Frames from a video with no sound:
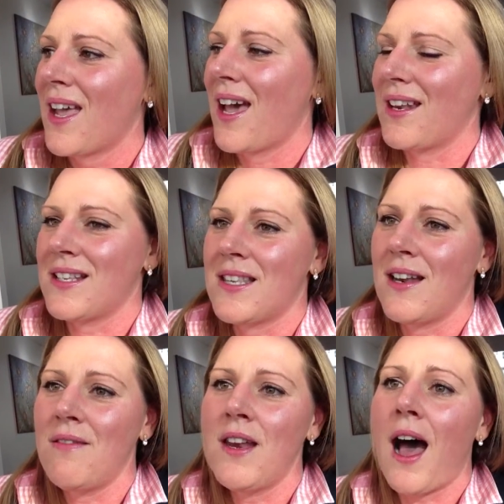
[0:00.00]
And I said,
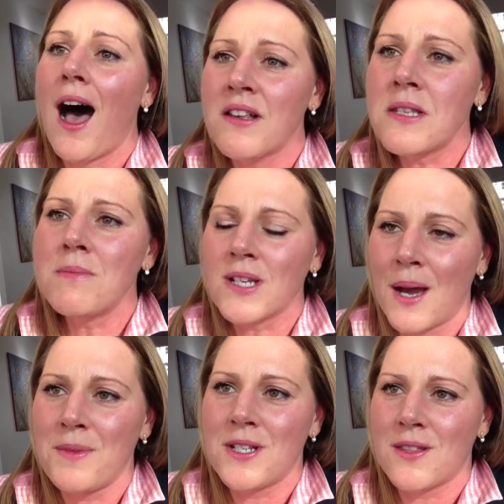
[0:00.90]
and then ask them to
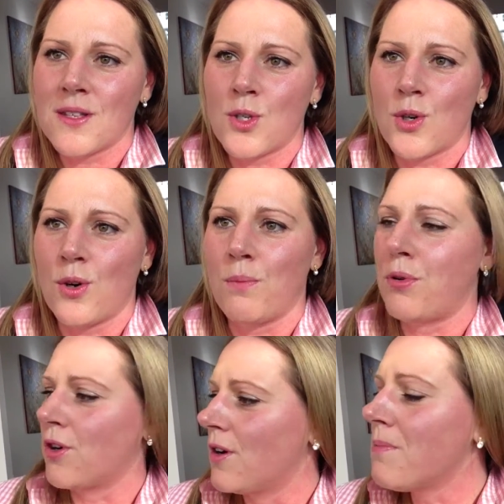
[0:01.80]
come into the store,
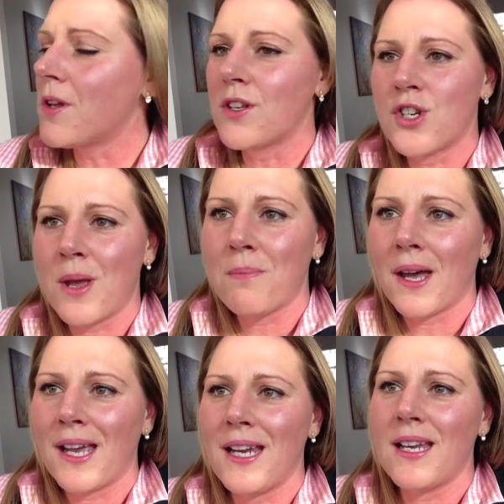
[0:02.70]
put on a bottle of
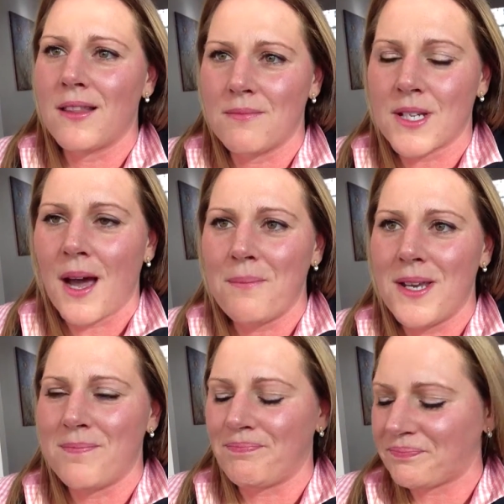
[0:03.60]
champagne, get them to come
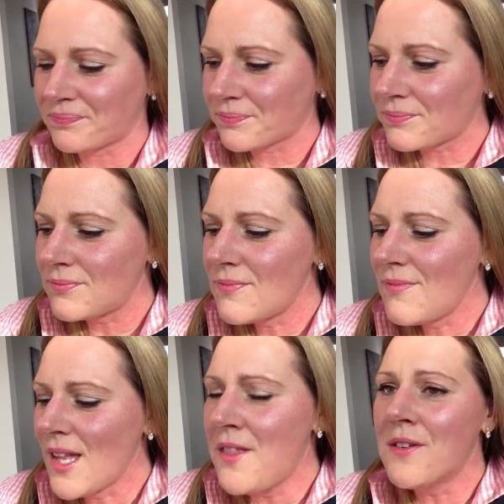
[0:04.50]
in.
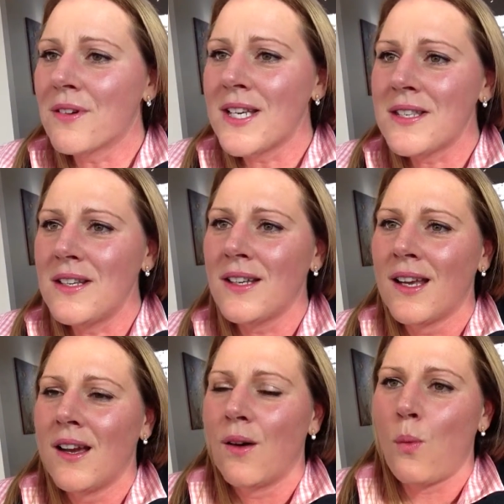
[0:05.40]
And the reason
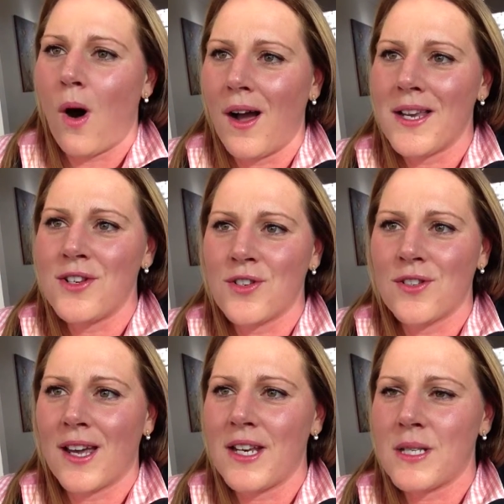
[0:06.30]
why you do
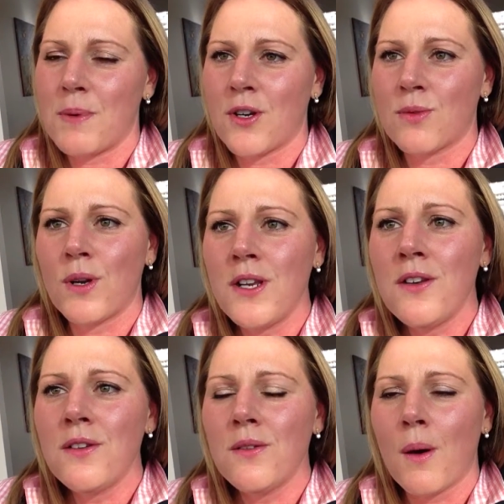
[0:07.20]
that is because when
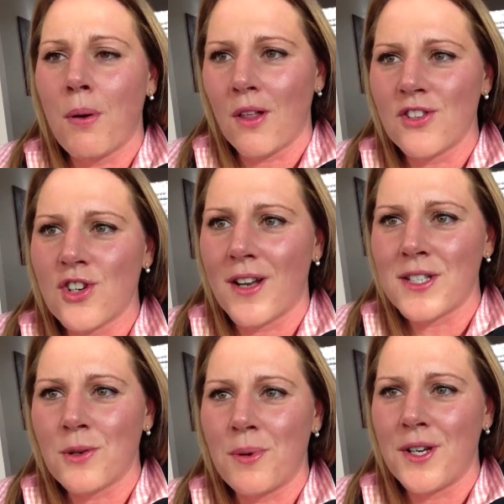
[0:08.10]
you
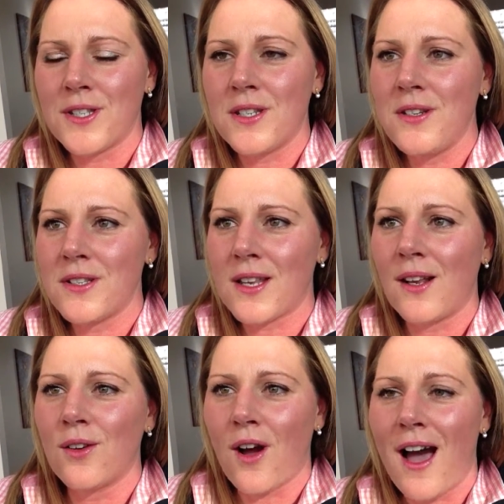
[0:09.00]
apologize to a person, you say,
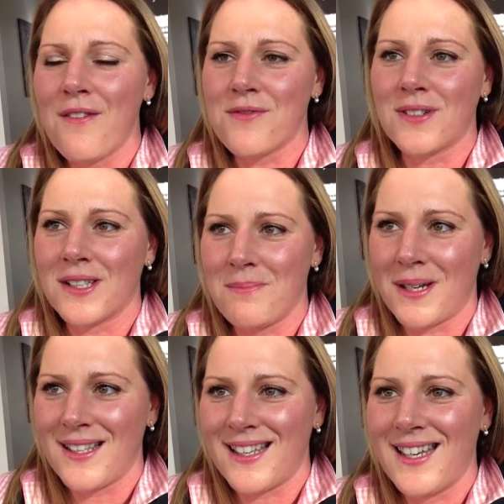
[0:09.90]
look, I haven't really
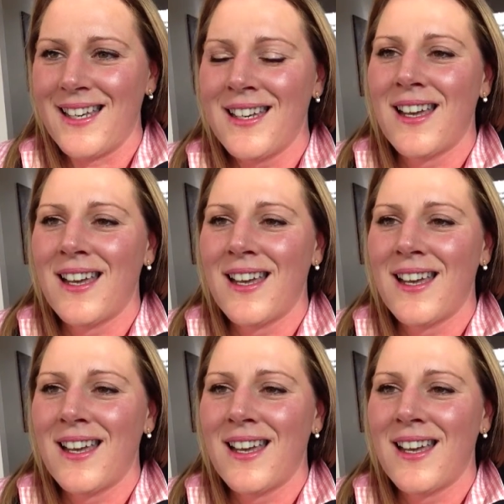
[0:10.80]
been there,